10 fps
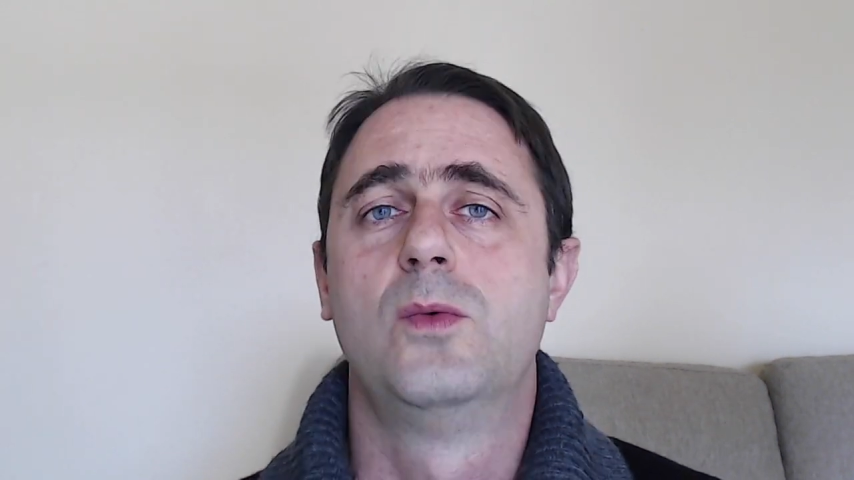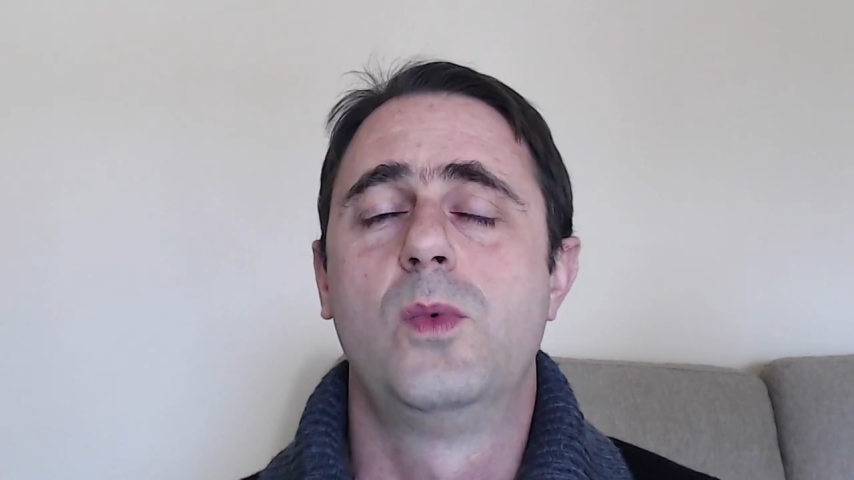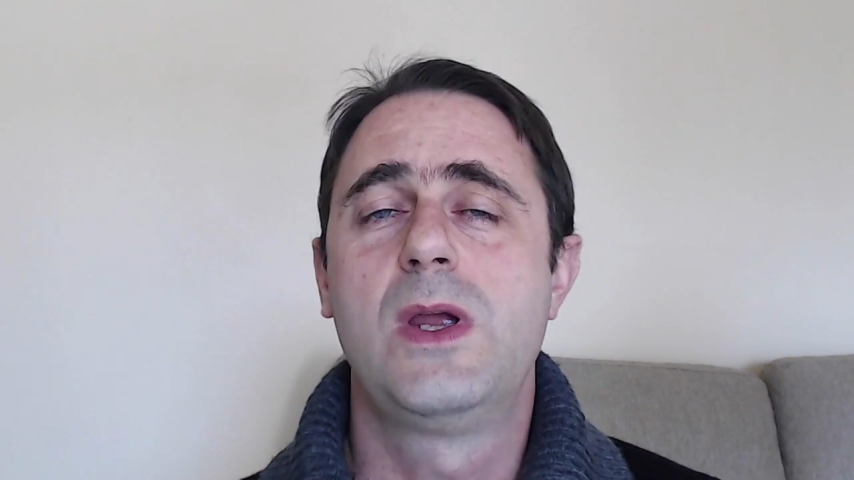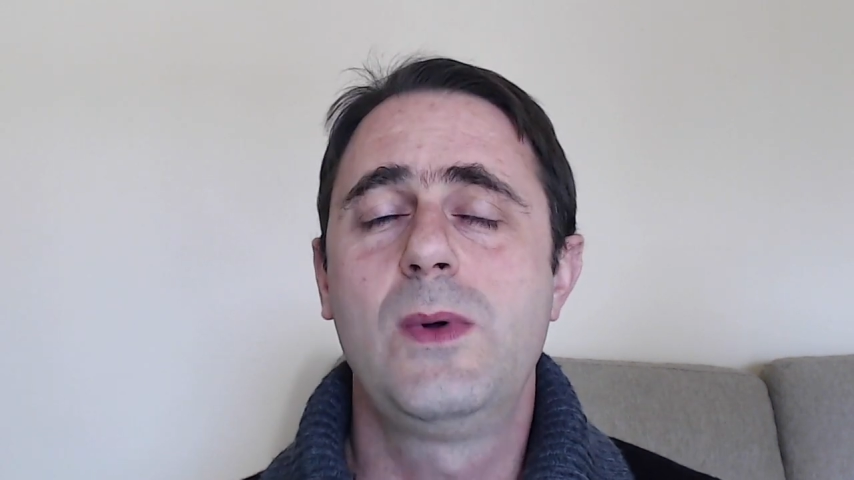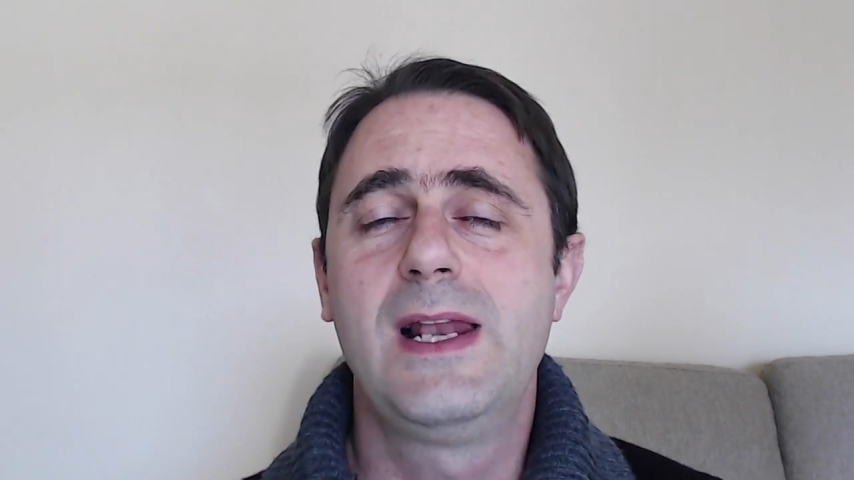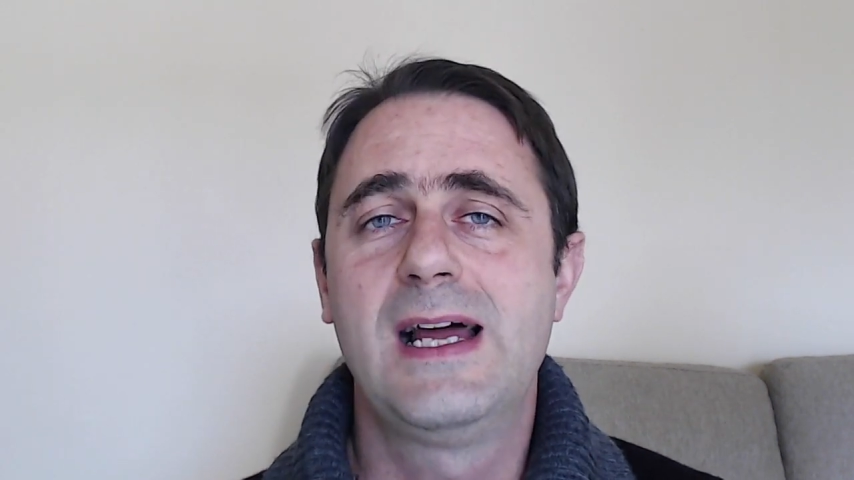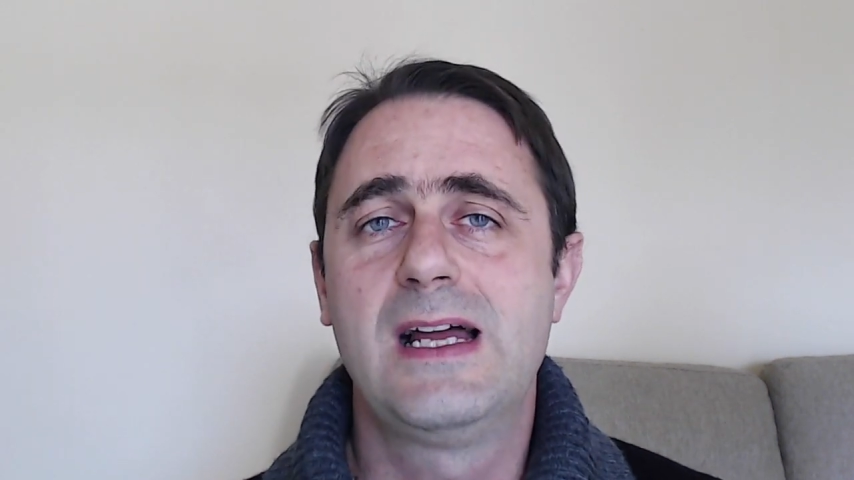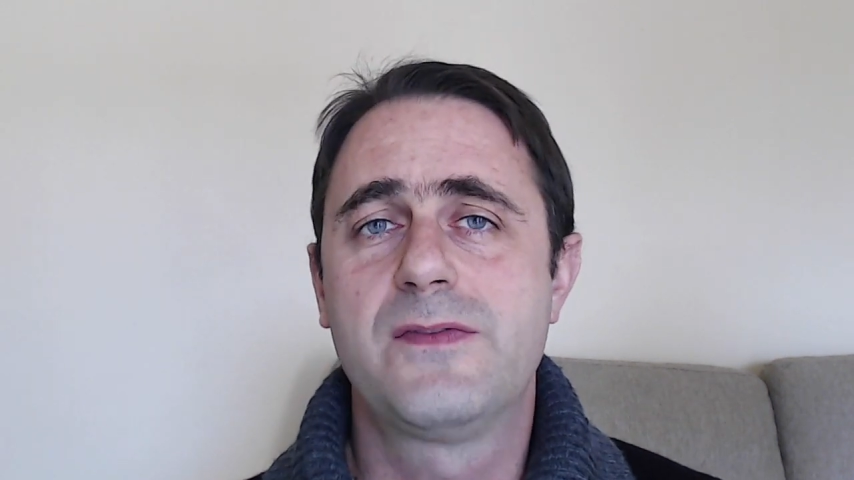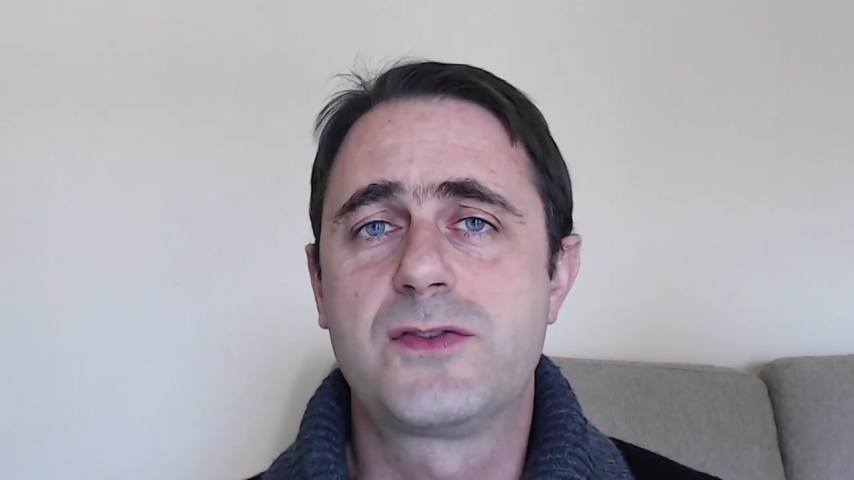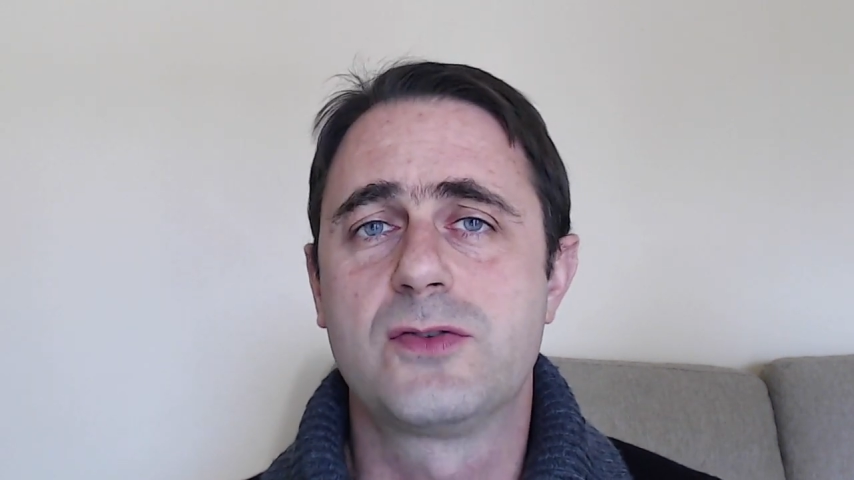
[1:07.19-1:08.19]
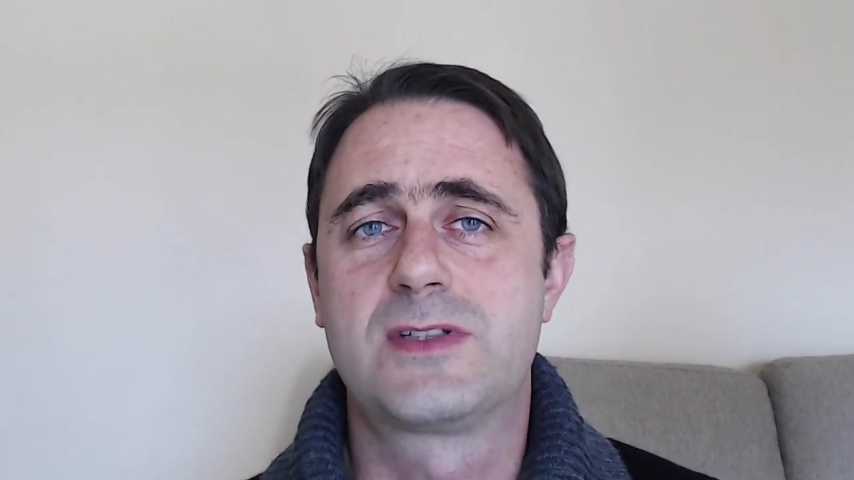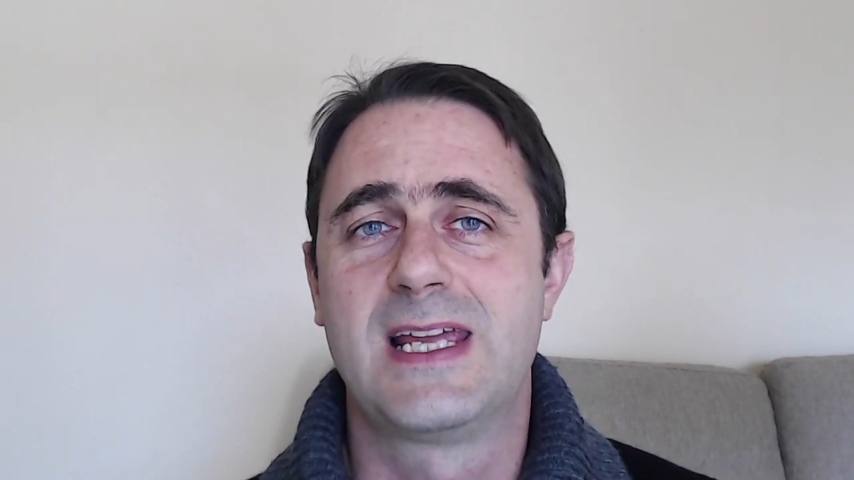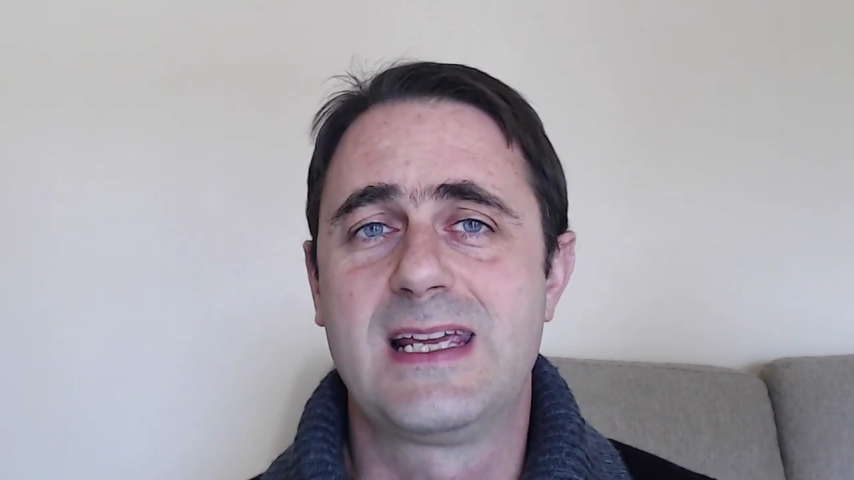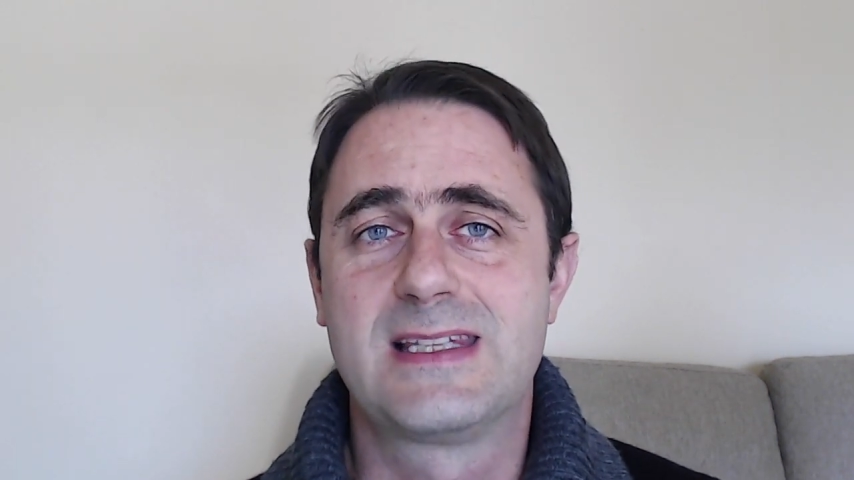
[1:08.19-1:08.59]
We will have to take